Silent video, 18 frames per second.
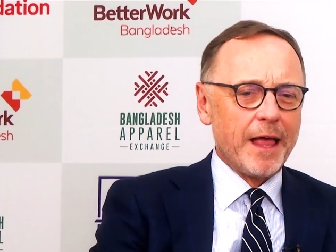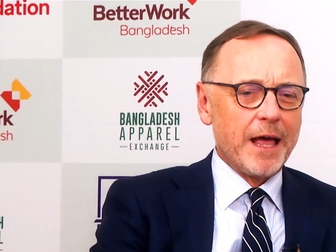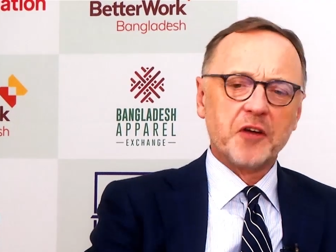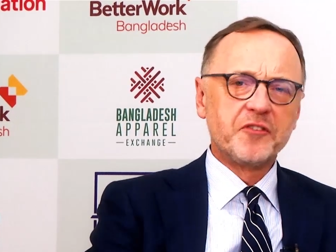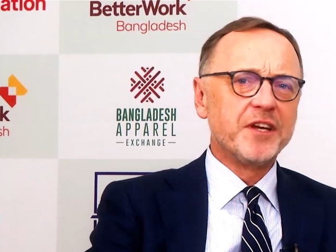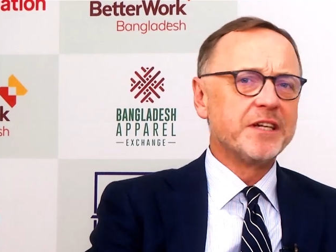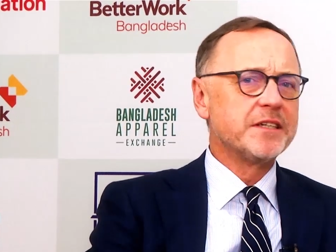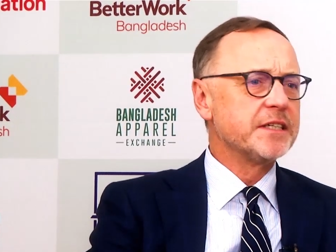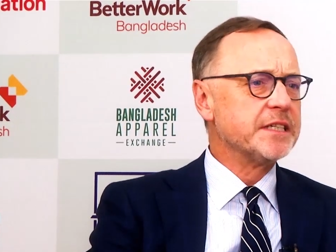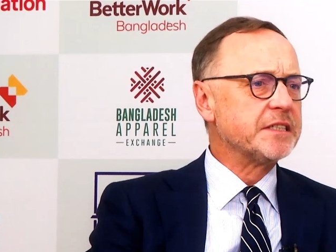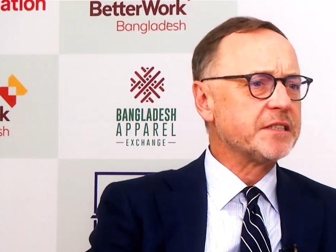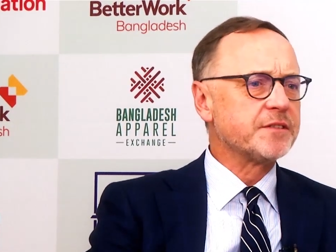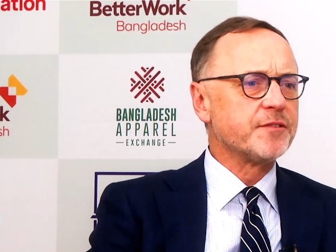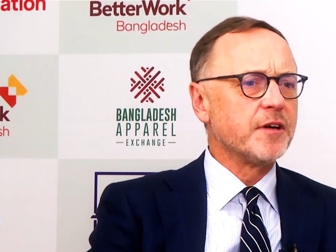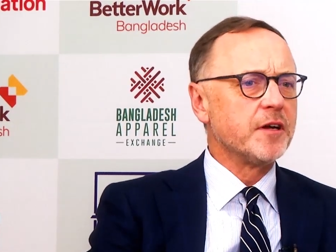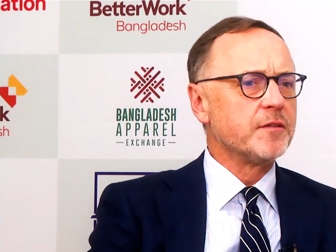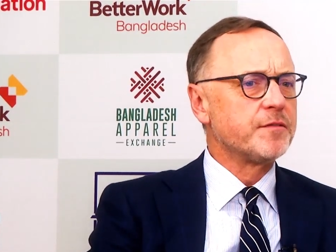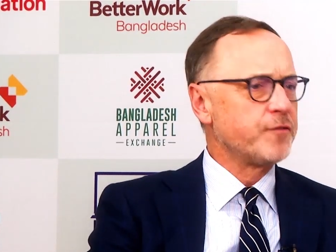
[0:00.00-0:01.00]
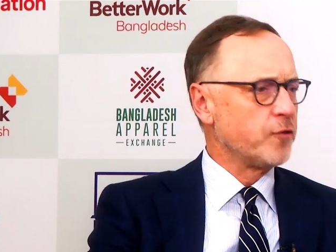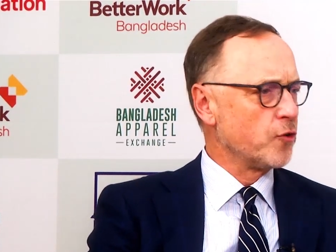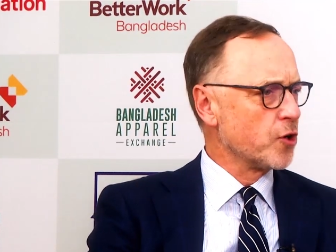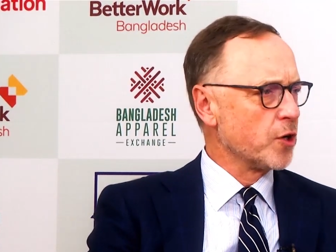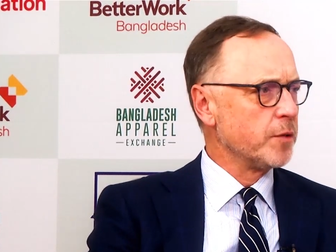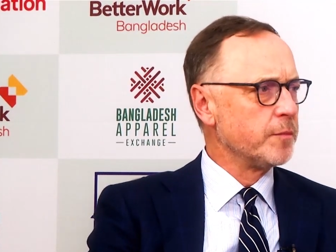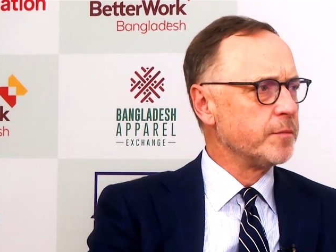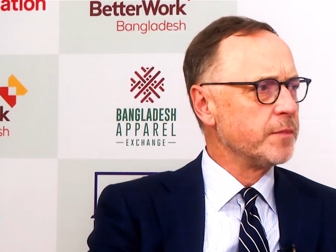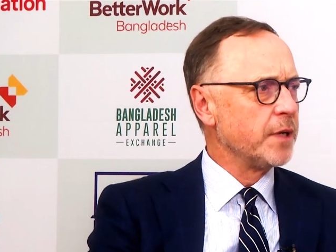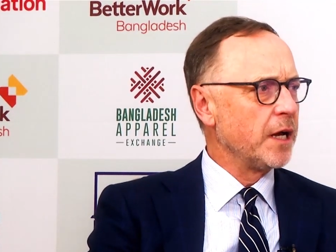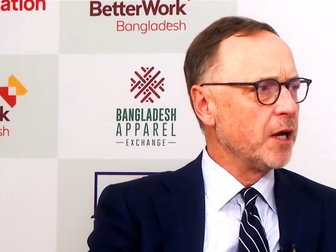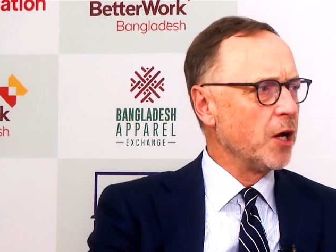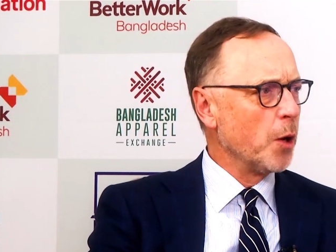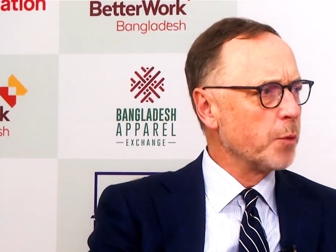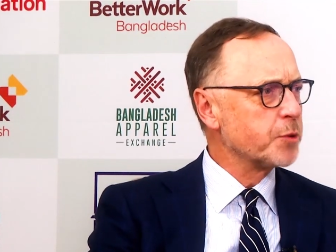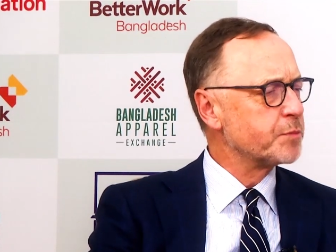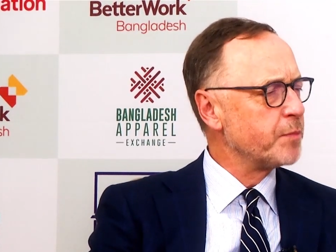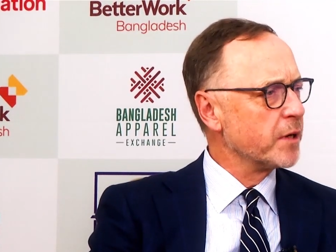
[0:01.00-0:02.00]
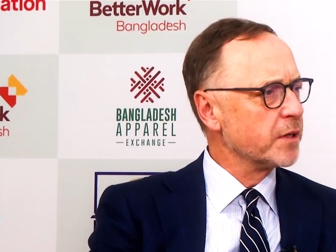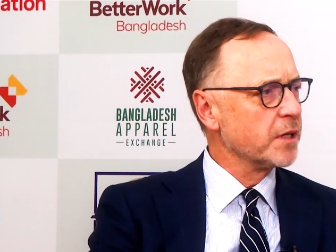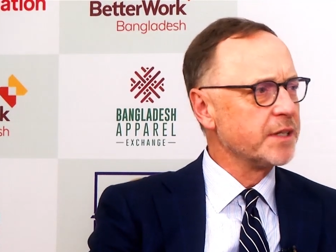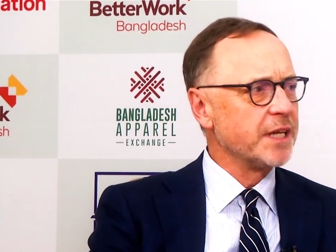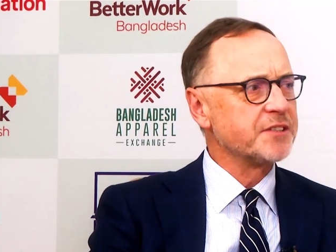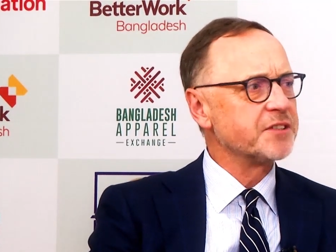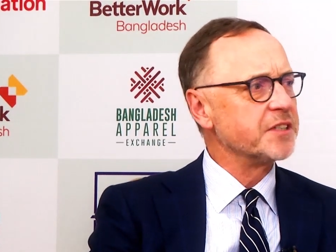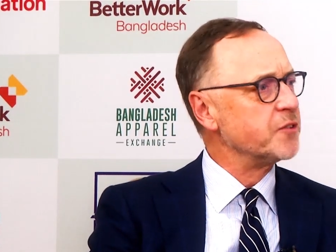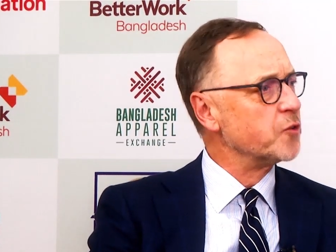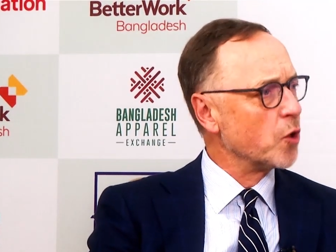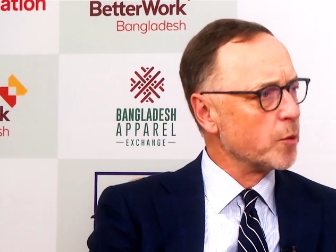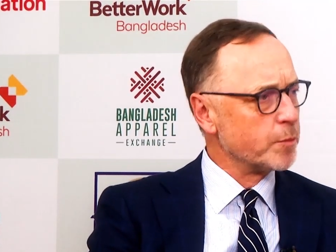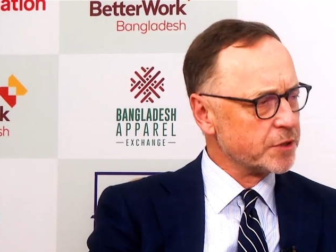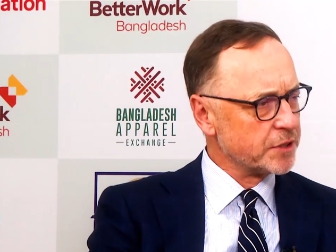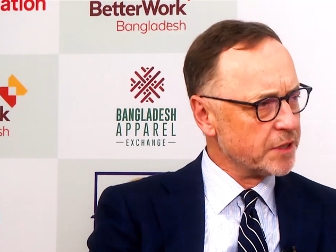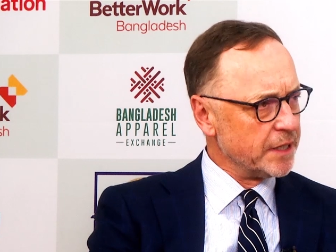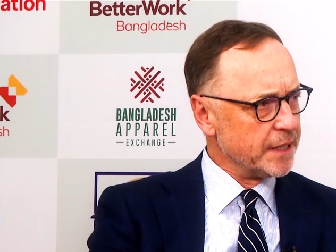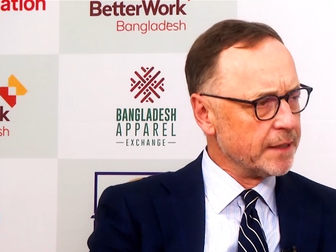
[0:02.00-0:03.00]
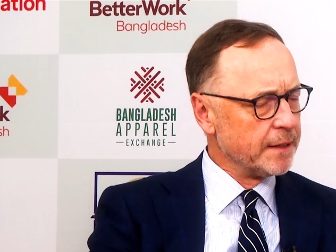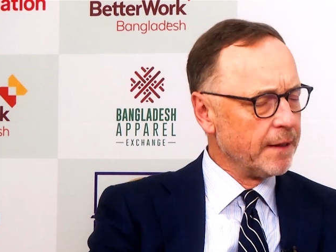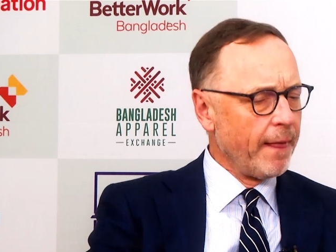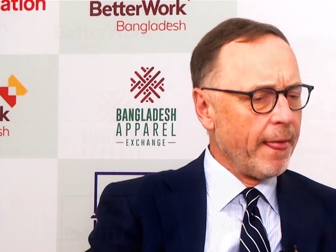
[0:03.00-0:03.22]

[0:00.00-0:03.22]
I think this forum helps Bangladesh enormously.